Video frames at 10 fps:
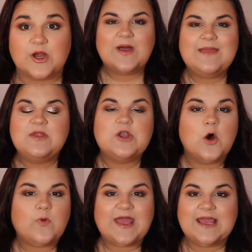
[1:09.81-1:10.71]
So I am in
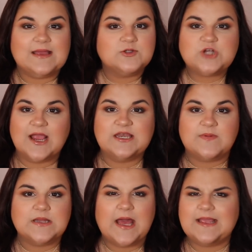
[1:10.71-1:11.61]
no way trying to
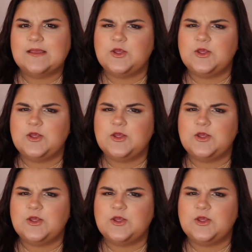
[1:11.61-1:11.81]
be like,